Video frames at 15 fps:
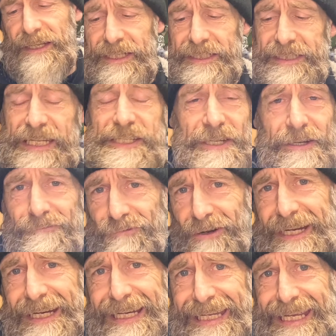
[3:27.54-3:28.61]
It
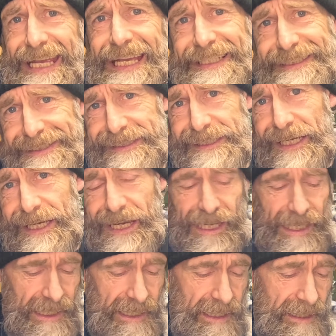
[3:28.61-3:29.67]
really is
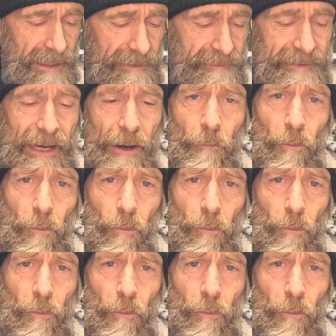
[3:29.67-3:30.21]
that